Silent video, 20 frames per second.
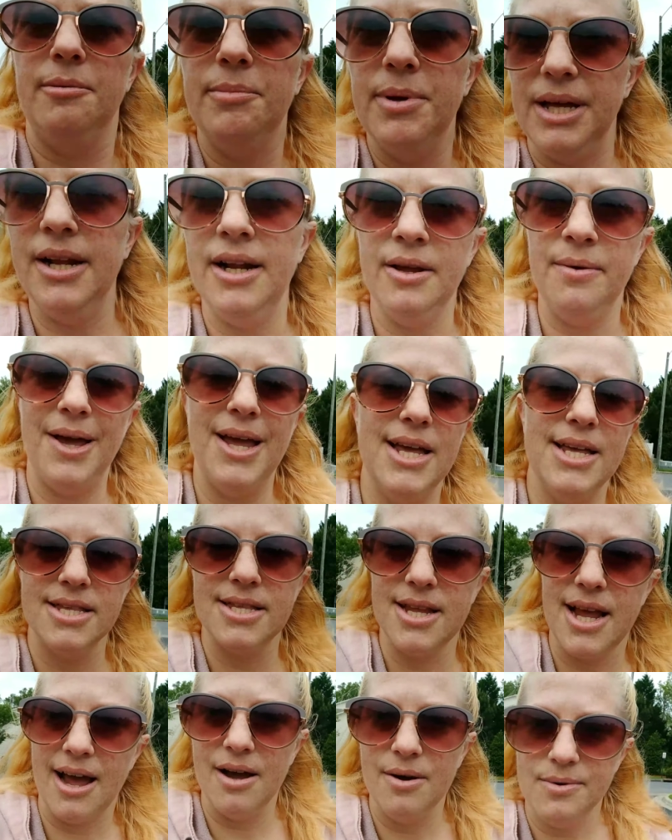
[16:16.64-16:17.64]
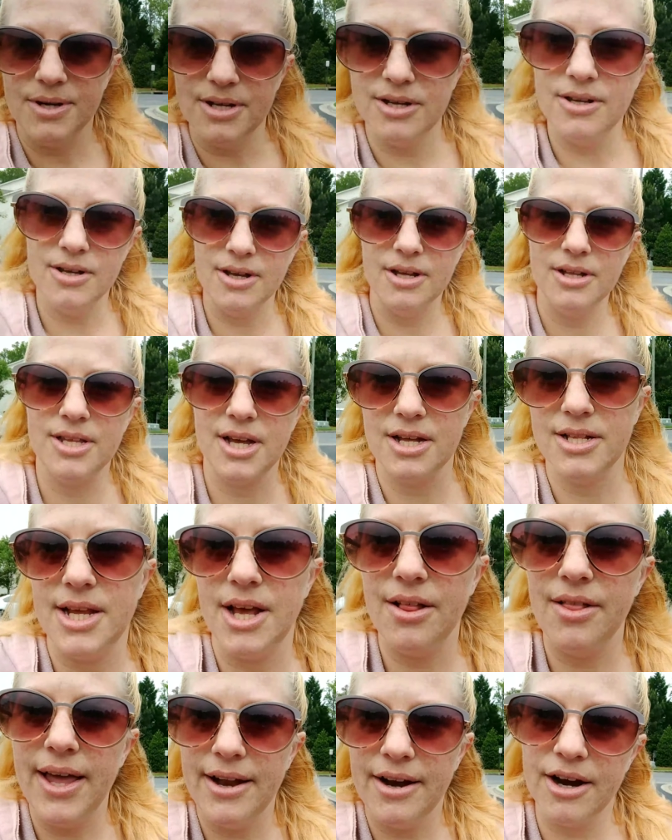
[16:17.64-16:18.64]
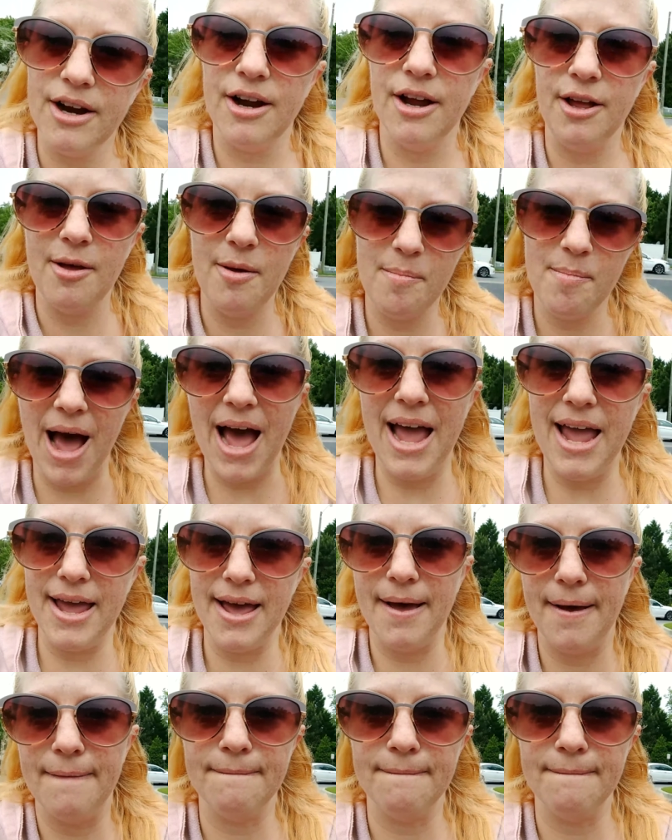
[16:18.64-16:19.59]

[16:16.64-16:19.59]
But anyways, I will talk to you later. Bye.